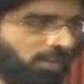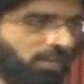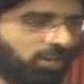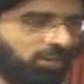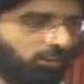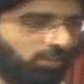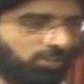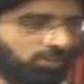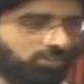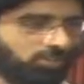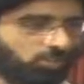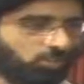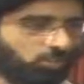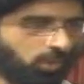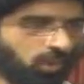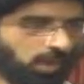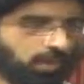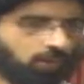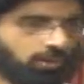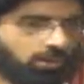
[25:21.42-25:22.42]
He was the
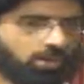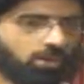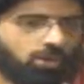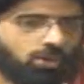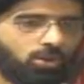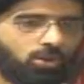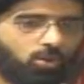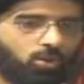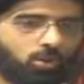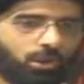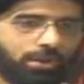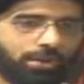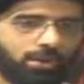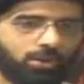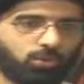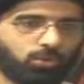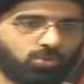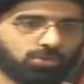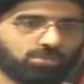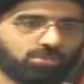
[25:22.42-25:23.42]
one who, when
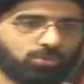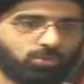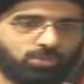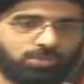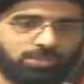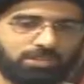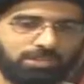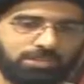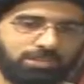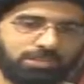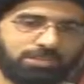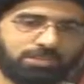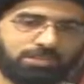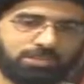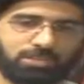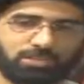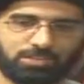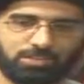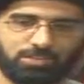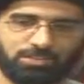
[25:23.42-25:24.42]
he would
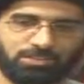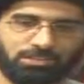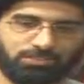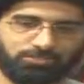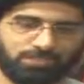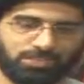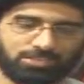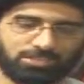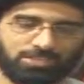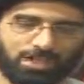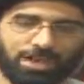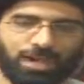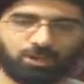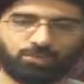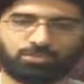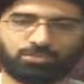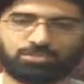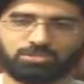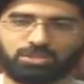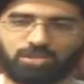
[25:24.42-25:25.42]
leave his
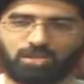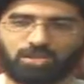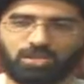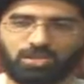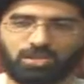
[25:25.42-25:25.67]
house,